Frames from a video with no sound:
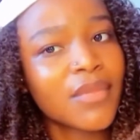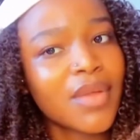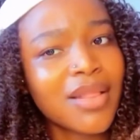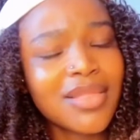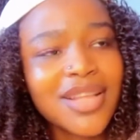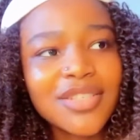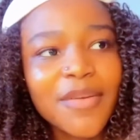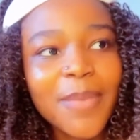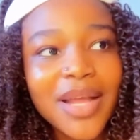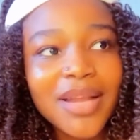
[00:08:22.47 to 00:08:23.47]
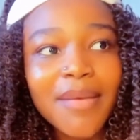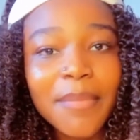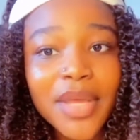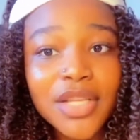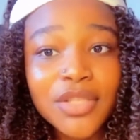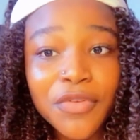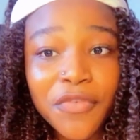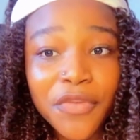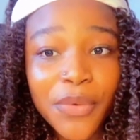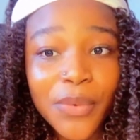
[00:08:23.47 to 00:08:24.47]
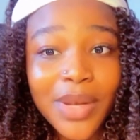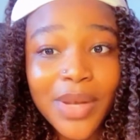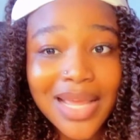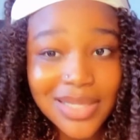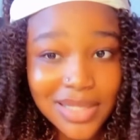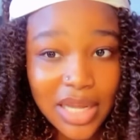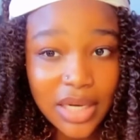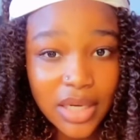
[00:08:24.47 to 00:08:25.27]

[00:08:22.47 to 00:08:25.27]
Does your partner makes you feel less than?